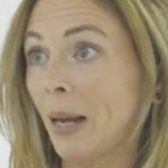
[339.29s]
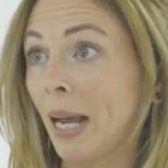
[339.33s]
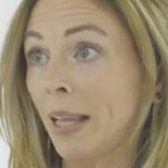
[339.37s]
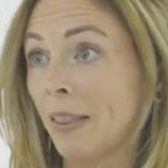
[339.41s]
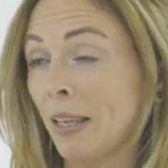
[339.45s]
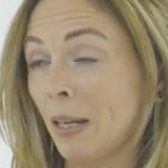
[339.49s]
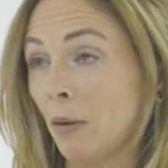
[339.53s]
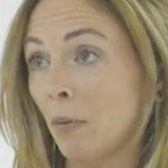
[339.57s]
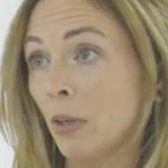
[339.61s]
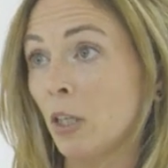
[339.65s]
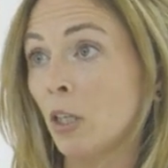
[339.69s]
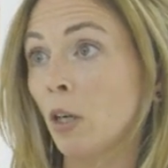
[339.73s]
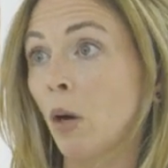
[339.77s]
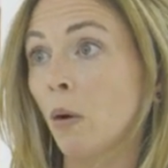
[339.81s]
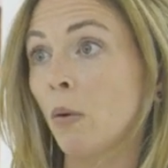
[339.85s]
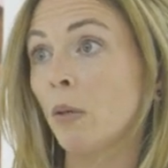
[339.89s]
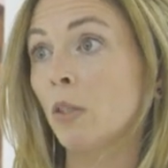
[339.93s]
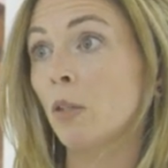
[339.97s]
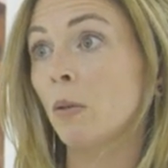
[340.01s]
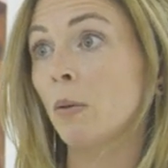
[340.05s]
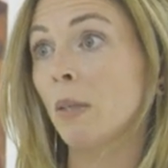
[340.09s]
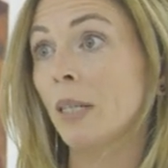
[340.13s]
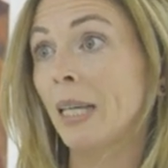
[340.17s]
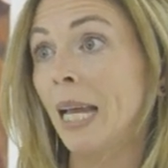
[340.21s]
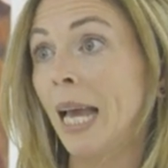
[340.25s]
I think when you go
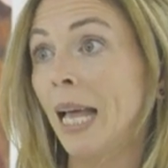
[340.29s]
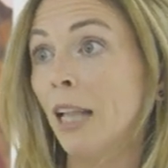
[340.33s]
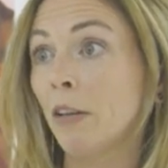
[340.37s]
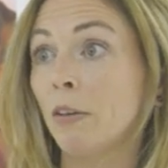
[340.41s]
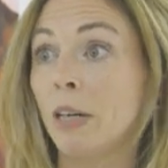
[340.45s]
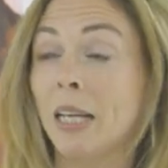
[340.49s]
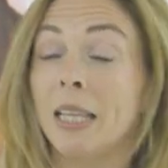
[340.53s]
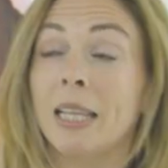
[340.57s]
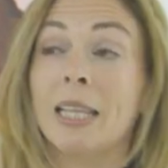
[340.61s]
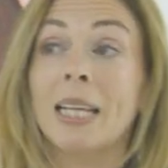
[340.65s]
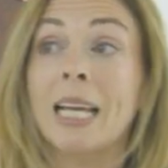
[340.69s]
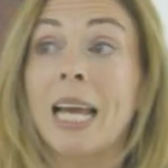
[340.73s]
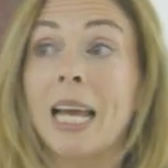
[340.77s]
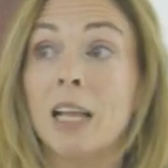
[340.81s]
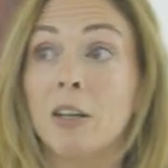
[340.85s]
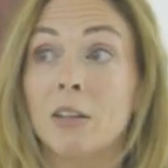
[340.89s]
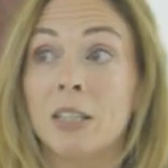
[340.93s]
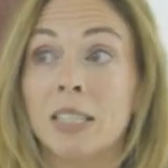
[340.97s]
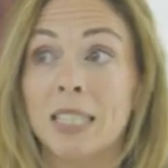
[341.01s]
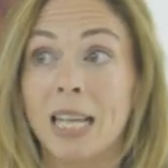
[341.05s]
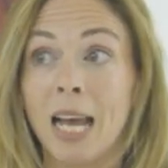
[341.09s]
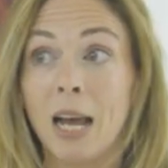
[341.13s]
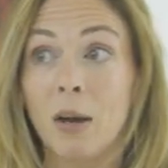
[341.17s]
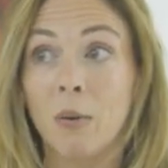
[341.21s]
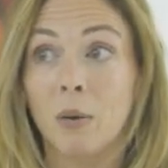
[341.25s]
into a gallery, the
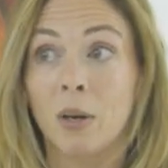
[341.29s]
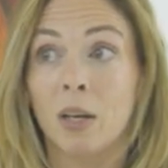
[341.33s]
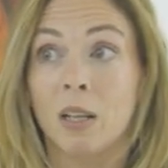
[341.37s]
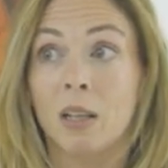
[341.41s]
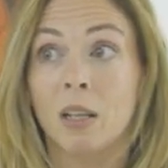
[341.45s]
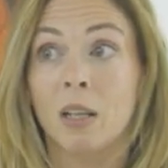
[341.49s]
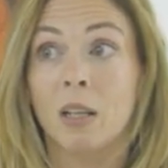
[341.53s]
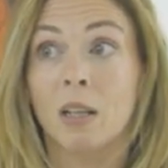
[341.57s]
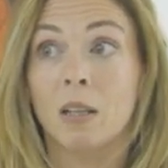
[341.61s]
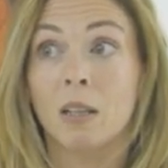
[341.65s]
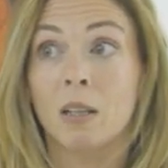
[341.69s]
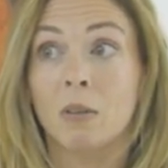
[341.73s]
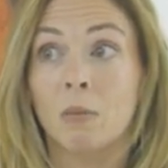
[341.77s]
galleries I want to